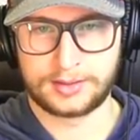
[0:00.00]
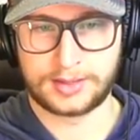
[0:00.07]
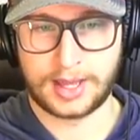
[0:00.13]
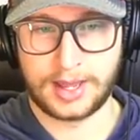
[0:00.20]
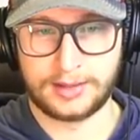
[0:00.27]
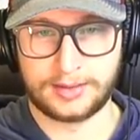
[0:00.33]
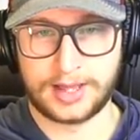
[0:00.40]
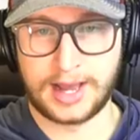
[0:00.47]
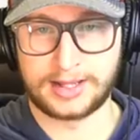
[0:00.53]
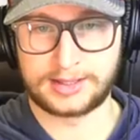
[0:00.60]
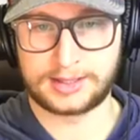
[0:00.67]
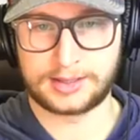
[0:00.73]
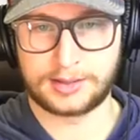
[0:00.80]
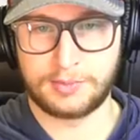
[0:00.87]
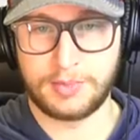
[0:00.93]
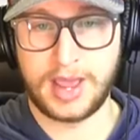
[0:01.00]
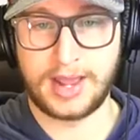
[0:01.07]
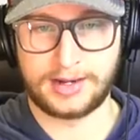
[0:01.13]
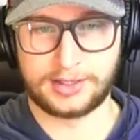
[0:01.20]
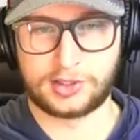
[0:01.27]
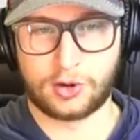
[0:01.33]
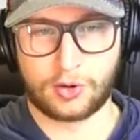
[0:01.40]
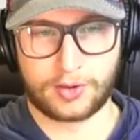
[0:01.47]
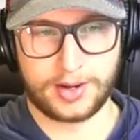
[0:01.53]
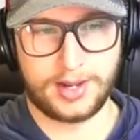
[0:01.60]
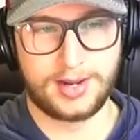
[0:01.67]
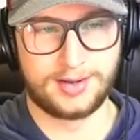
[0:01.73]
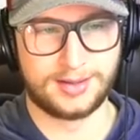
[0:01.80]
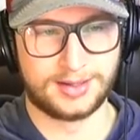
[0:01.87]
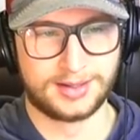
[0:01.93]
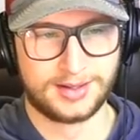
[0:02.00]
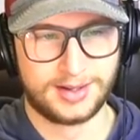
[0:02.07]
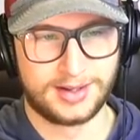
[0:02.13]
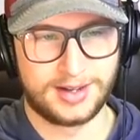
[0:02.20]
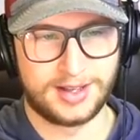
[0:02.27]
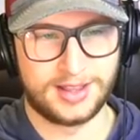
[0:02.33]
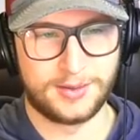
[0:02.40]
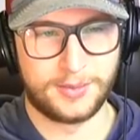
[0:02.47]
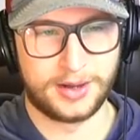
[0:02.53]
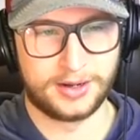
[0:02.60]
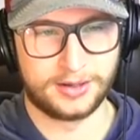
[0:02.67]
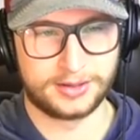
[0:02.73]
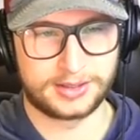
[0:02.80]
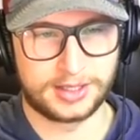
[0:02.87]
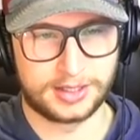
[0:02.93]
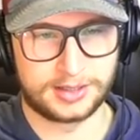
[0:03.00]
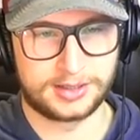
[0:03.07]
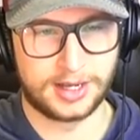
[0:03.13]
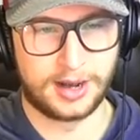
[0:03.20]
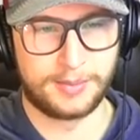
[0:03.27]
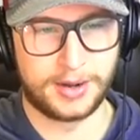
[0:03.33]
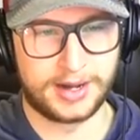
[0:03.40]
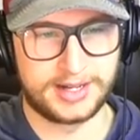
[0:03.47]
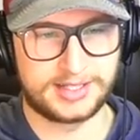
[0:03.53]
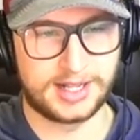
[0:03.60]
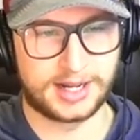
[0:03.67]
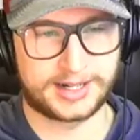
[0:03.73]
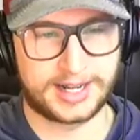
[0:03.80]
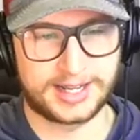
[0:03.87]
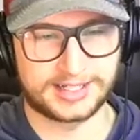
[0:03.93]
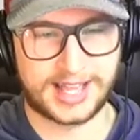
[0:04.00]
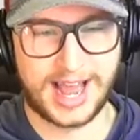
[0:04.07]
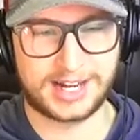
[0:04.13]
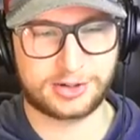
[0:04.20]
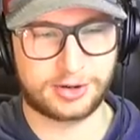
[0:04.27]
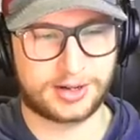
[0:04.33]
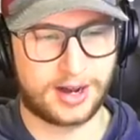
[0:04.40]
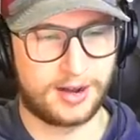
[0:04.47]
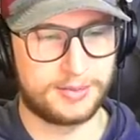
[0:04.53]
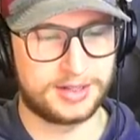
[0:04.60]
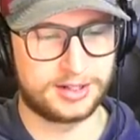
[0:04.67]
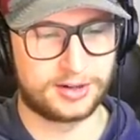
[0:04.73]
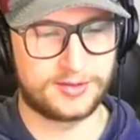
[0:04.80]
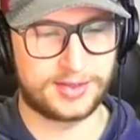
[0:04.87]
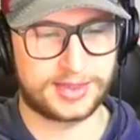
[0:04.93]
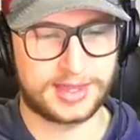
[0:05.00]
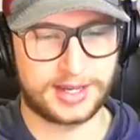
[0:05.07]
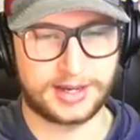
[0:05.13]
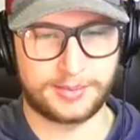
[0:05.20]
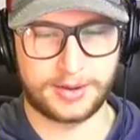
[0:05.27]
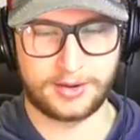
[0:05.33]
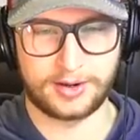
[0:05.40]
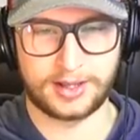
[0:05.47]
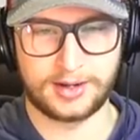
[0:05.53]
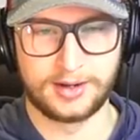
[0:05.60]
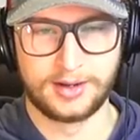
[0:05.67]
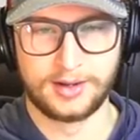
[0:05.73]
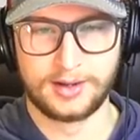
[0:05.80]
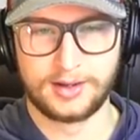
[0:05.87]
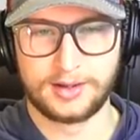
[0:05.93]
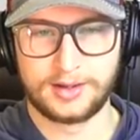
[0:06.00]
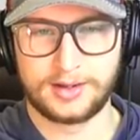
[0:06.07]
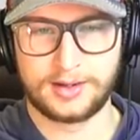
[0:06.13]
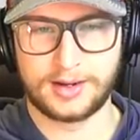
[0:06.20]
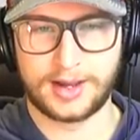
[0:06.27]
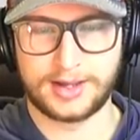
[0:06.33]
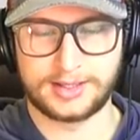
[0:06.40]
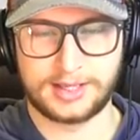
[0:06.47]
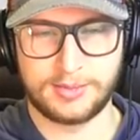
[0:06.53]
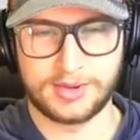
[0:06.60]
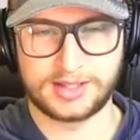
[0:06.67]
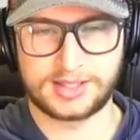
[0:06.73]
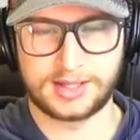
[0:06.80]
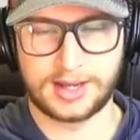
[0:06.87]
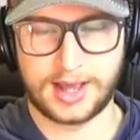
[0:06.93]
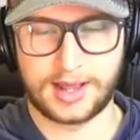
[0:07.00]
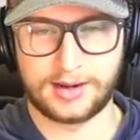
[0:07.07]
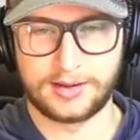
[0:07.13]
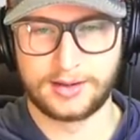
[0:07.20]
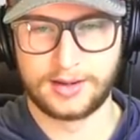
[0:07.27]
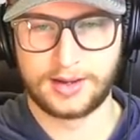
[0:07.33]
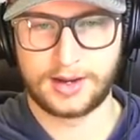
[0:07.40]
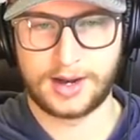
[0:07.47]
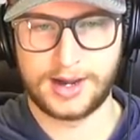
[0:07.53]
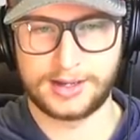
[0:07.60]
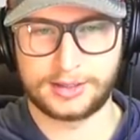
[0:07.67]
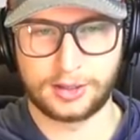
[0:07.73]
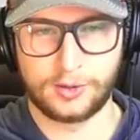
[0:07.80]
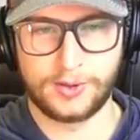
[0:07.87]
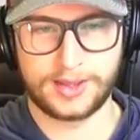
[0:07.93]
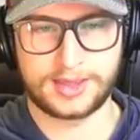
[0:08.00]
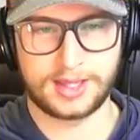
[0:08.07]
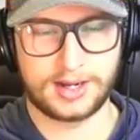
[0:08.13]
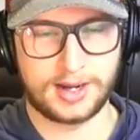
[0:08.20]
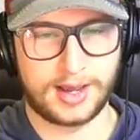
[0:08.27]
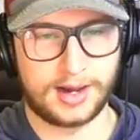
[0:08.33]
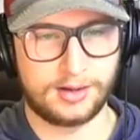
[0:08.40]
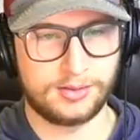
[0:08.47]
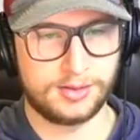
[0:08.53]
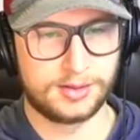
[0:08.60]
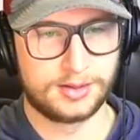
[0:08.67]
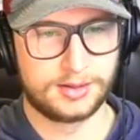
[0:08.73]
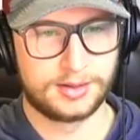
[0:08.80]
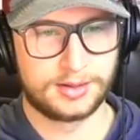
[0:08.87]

then that's mandatory. In the middle to Dumba. He's not getting his hat trick on me. Don't even think about it. Nice. He missed the net. Eichel with it now.